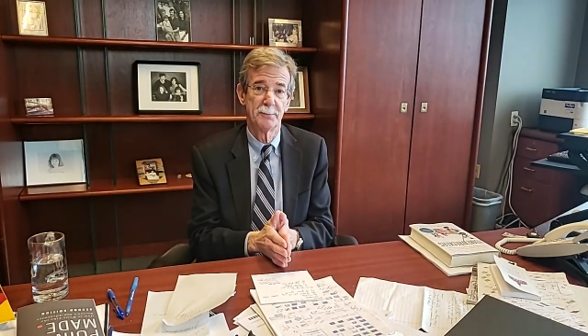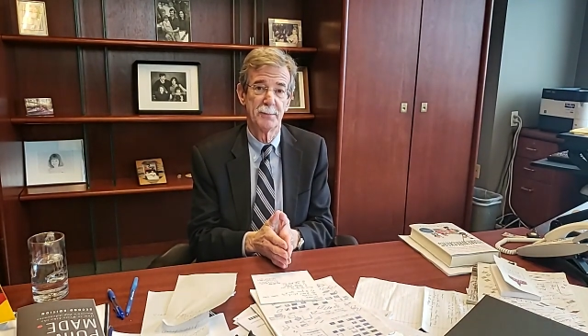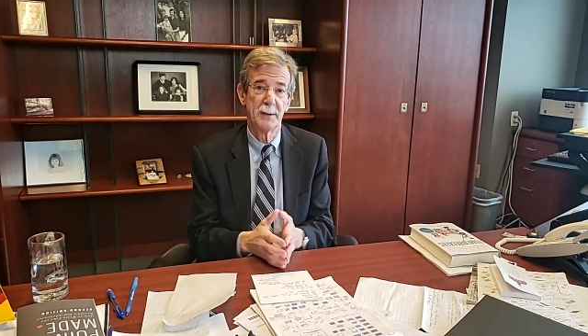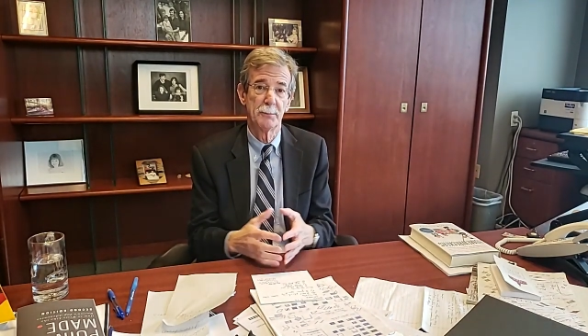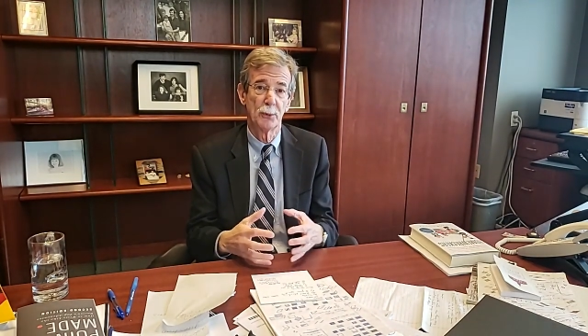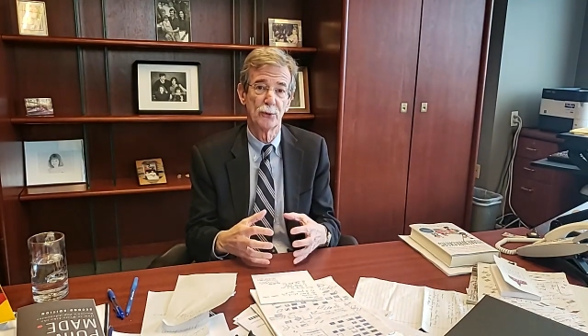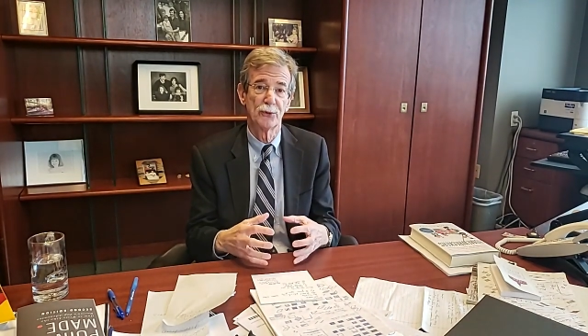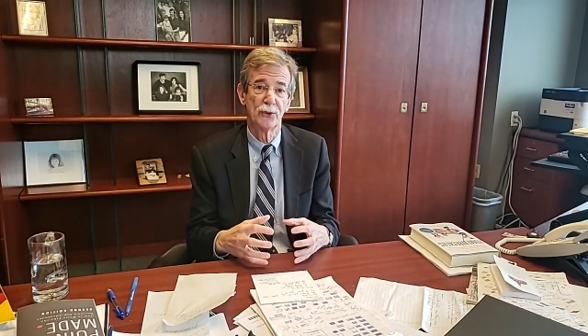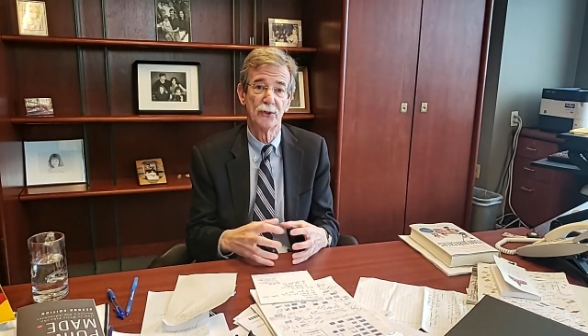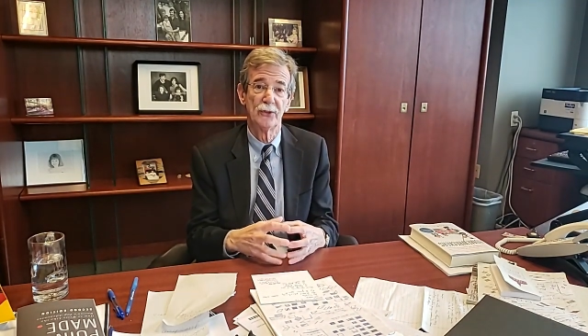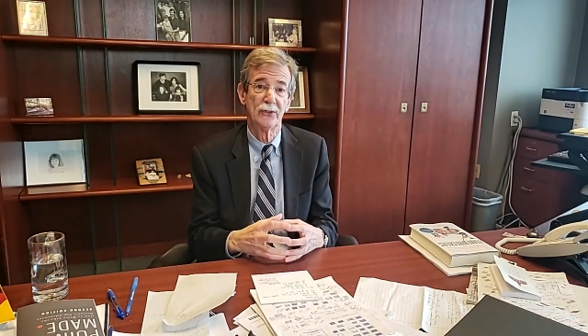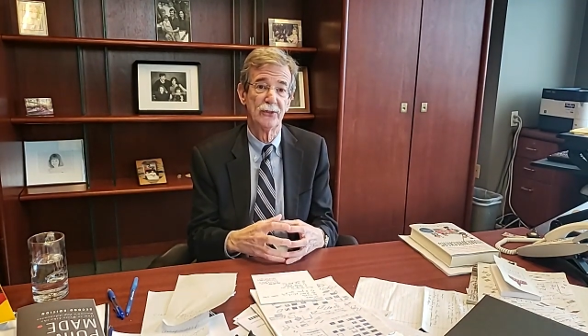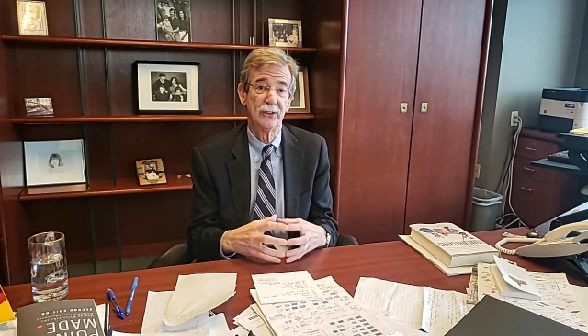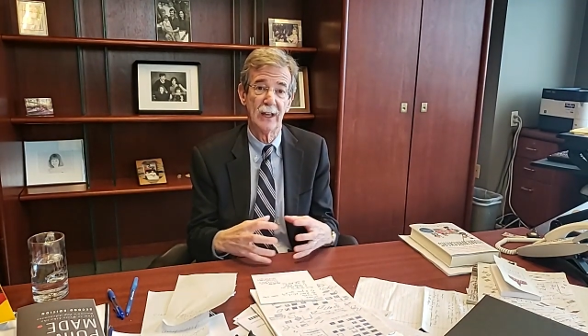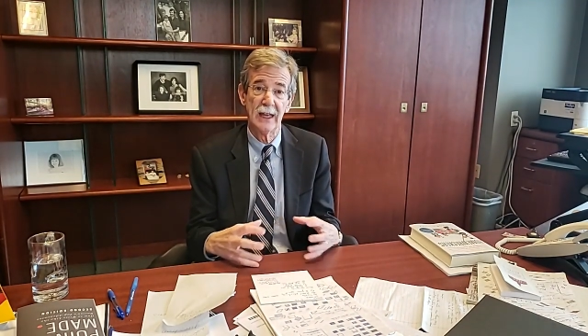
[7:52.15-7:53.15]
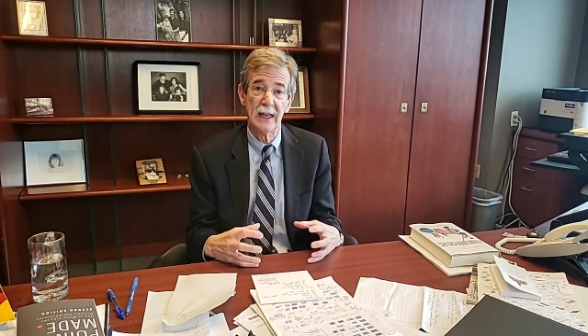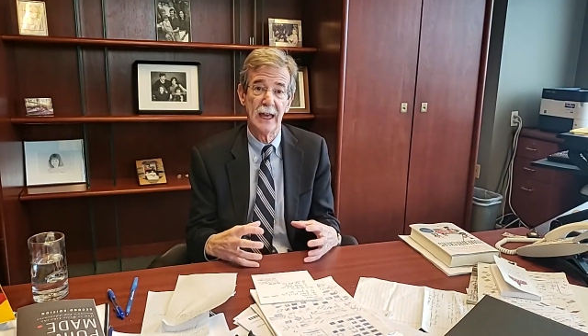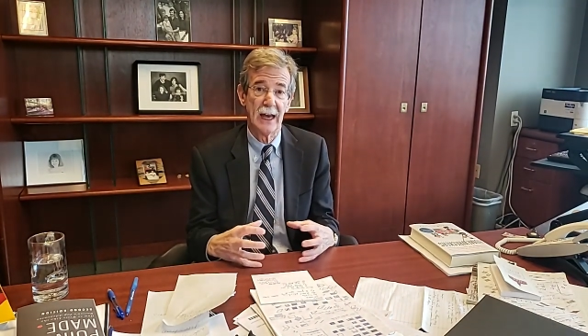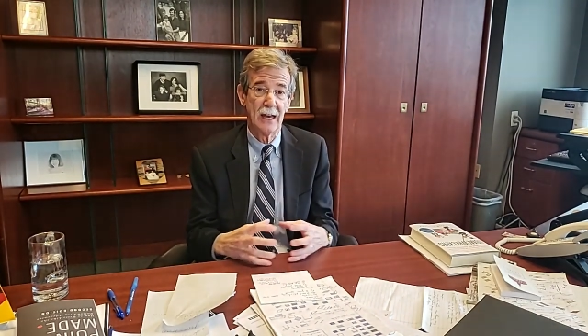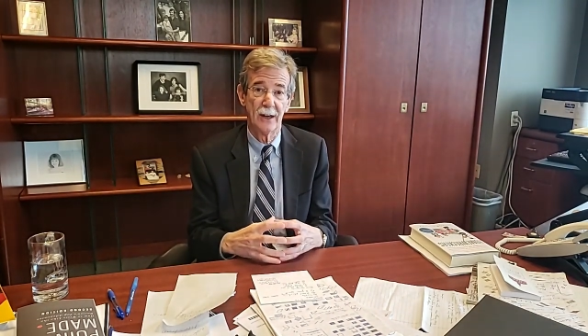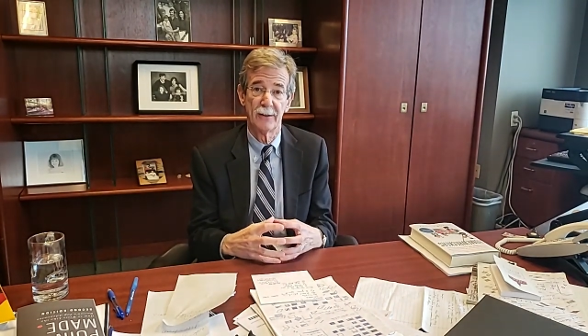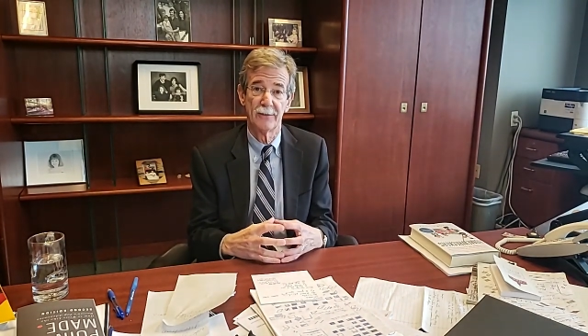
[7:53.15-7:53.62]
people should stay
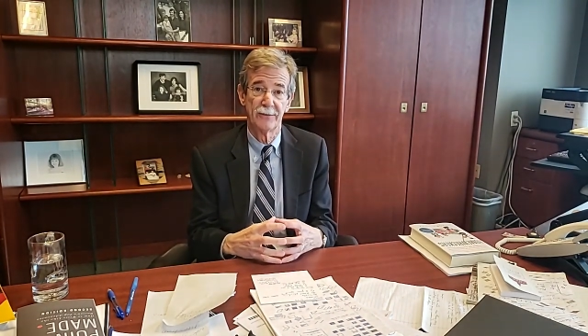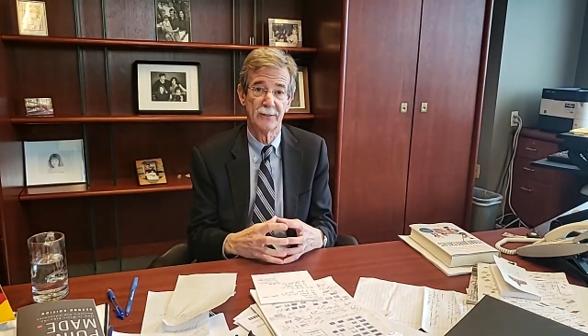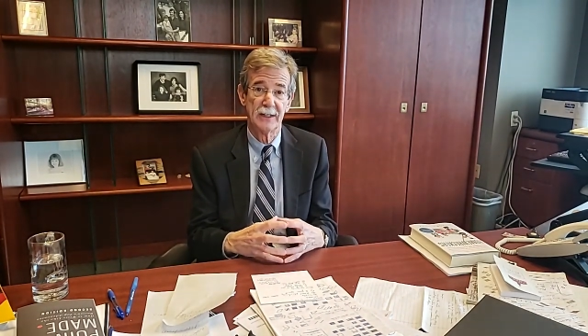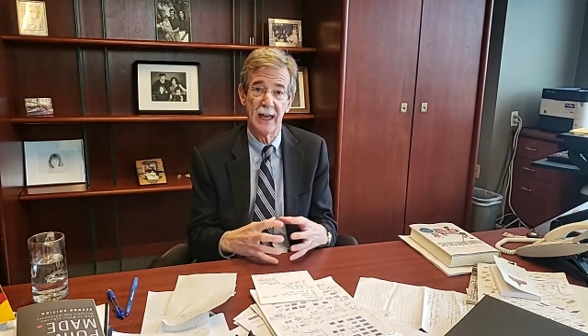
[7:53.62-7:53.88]
out of